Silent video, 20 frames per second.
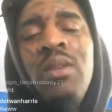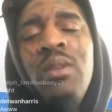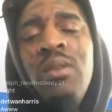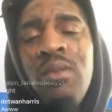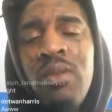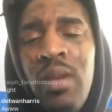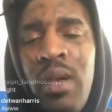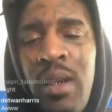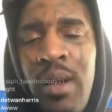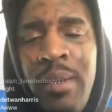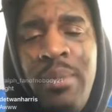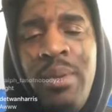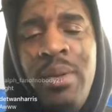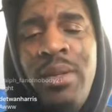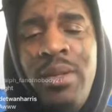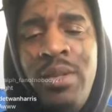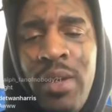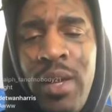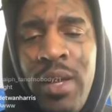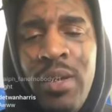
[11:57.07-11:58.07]
God,
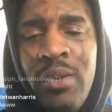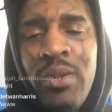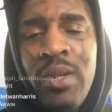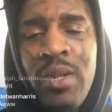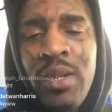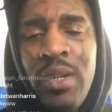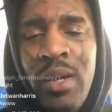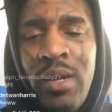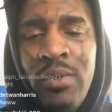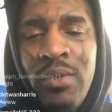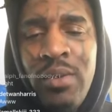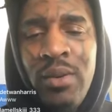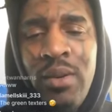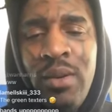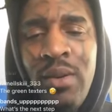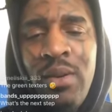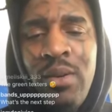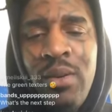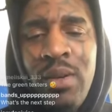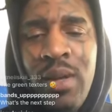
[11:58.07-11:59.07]
put Drake on the cover.
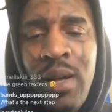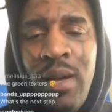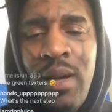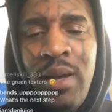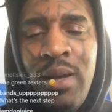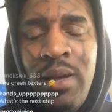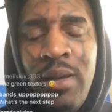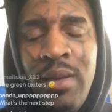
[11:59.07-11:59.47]
Oh God.